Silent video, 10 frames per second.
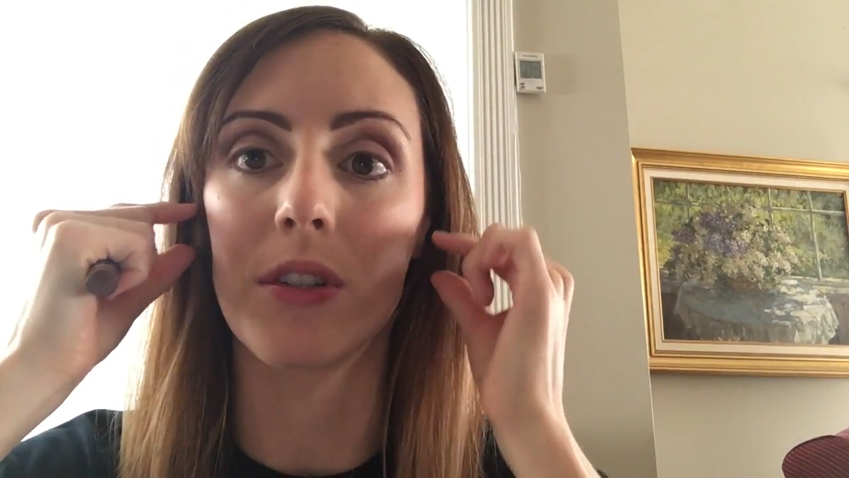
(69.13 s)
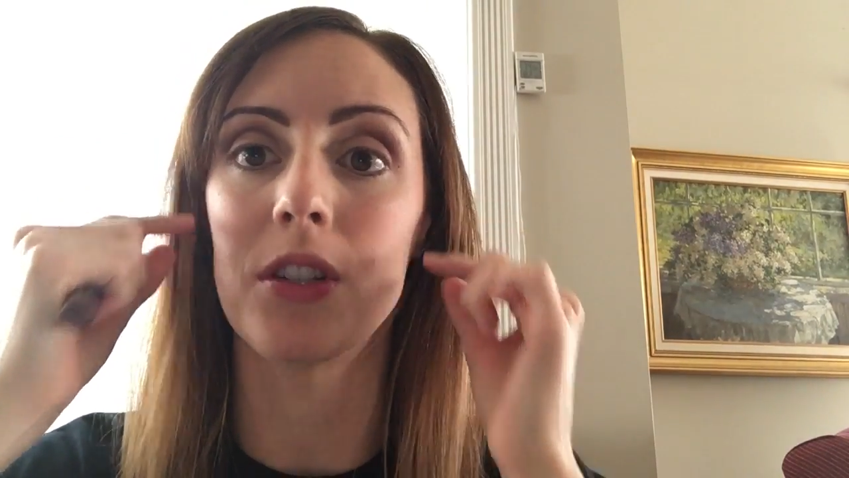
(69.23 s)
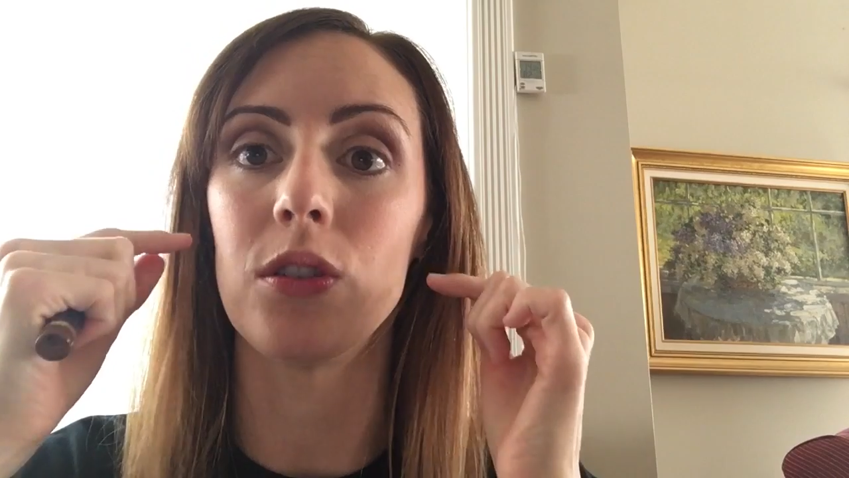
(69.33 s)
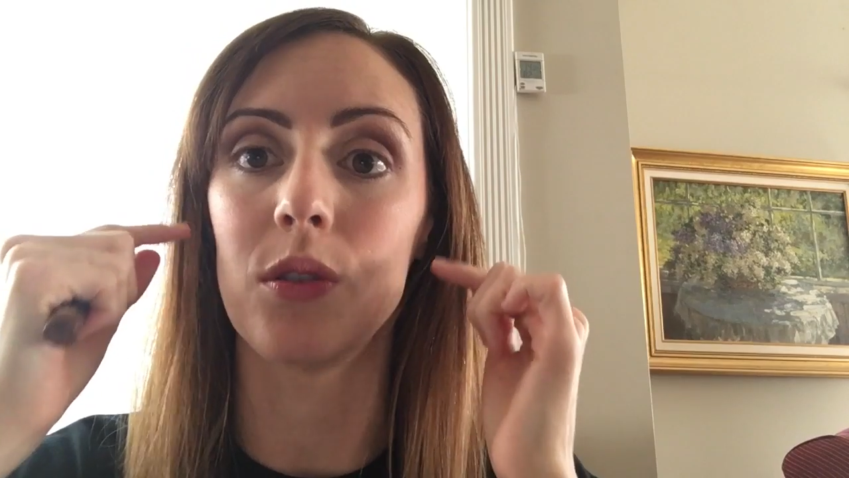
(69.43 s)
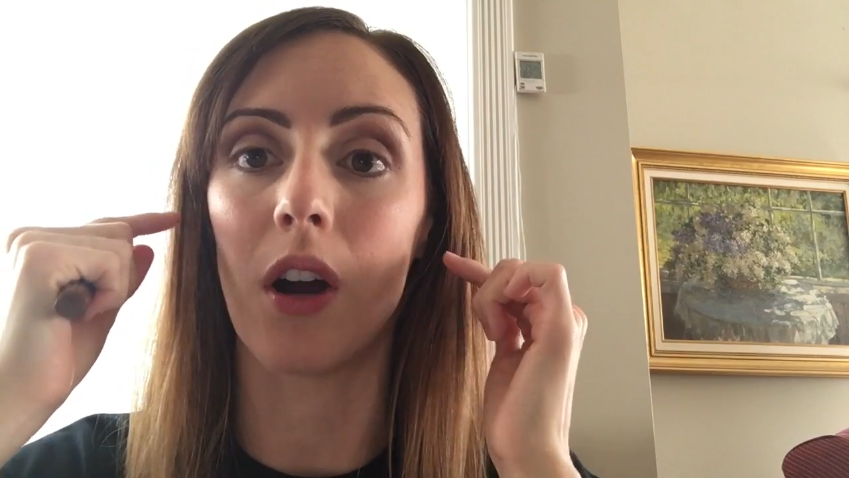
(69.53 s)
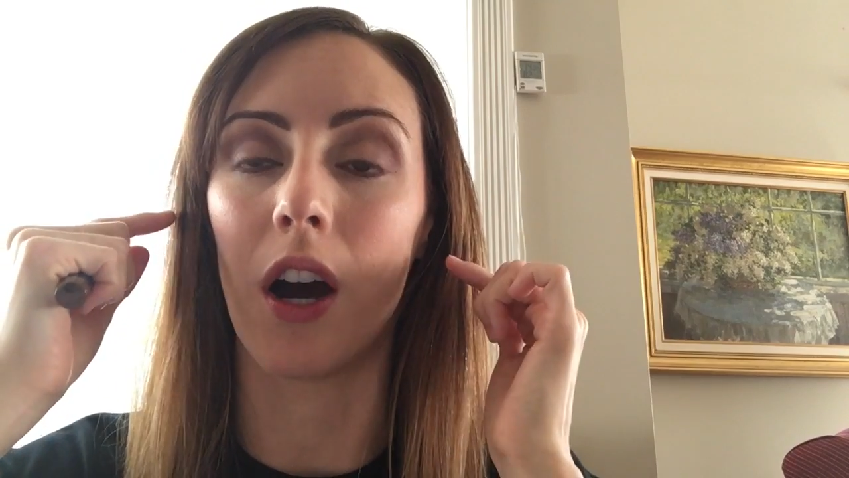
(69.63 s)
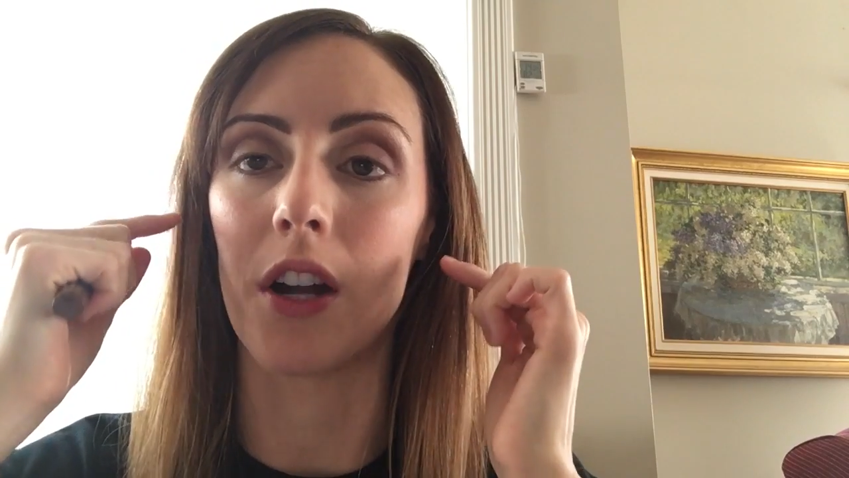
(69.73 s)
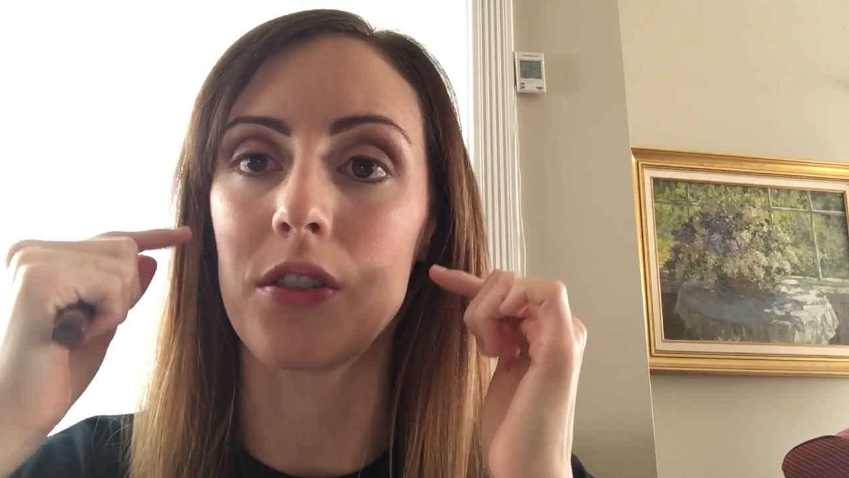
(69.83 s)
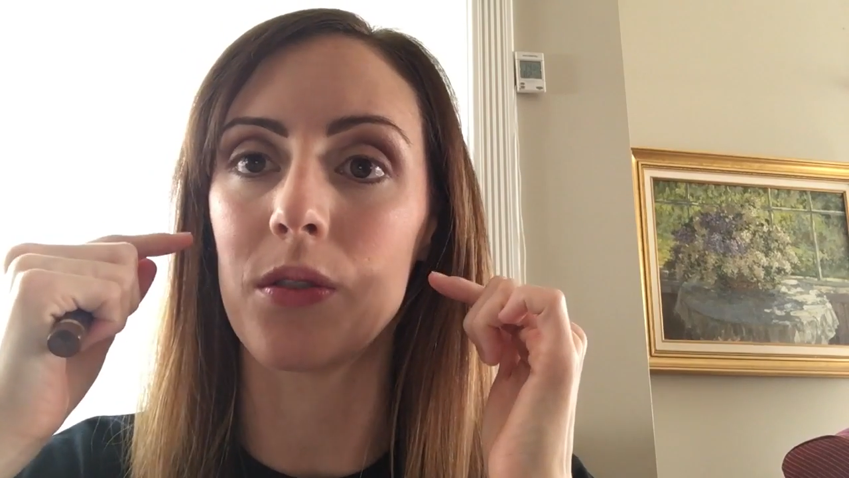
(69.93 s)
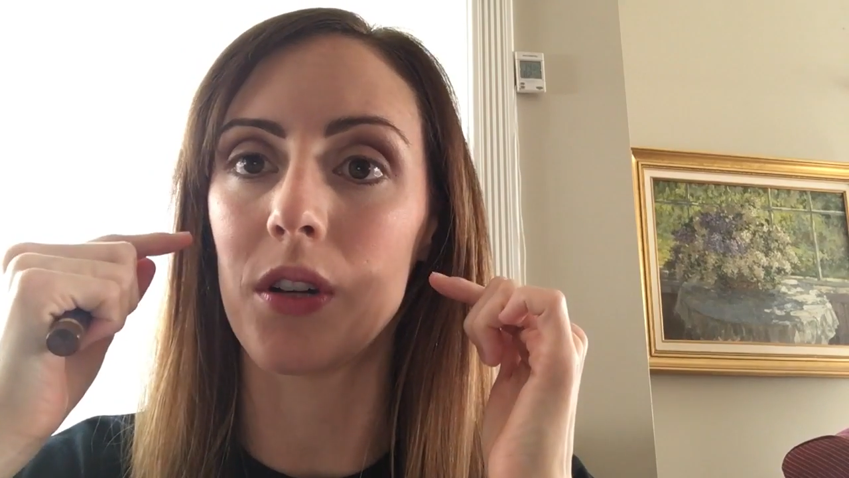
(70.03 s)
to
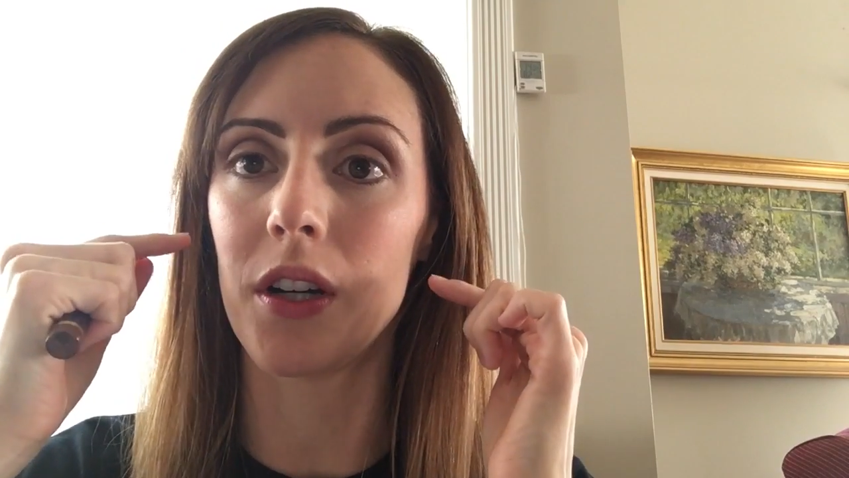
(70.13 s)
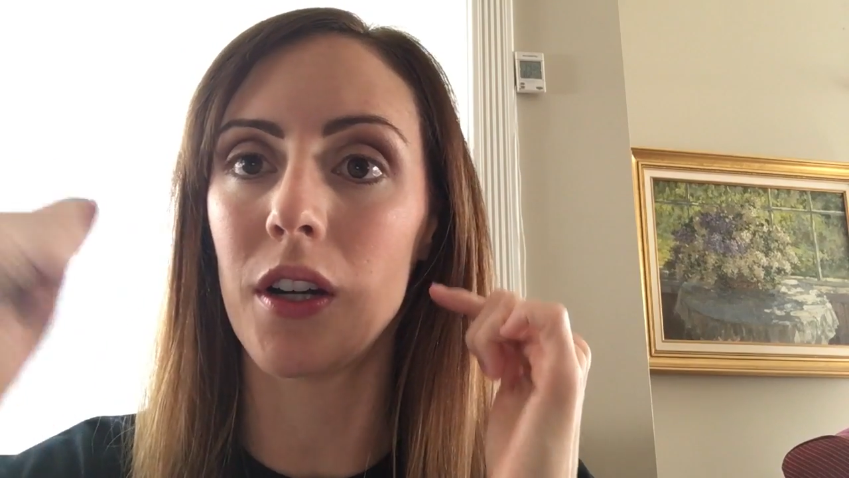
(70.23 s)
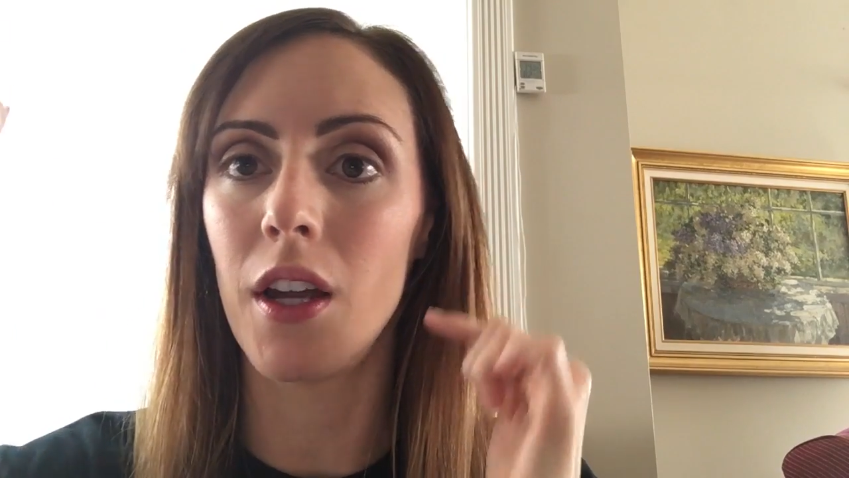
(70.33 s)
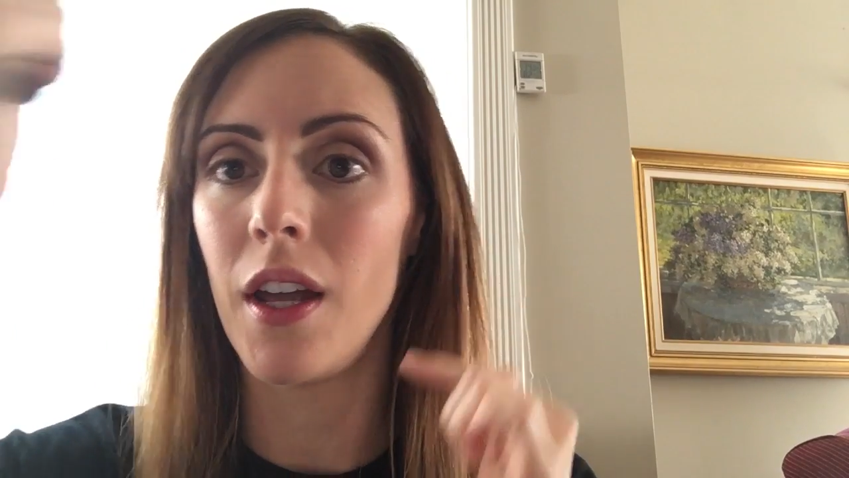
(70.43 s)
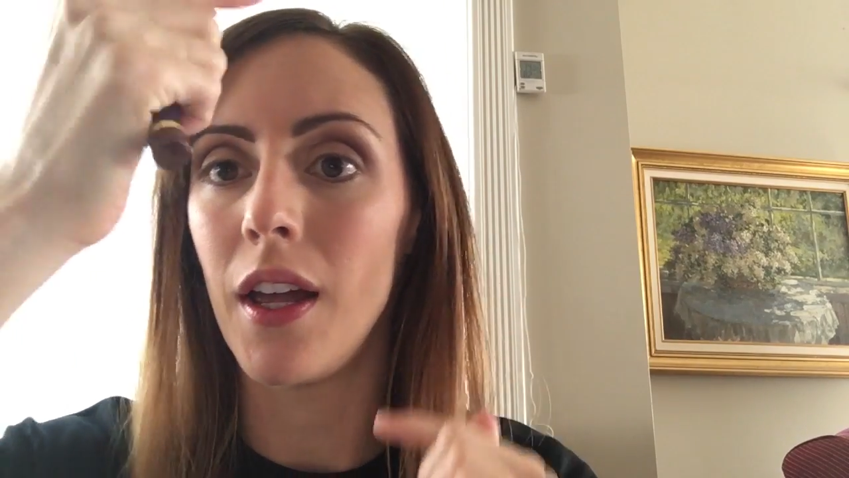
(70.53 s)
contour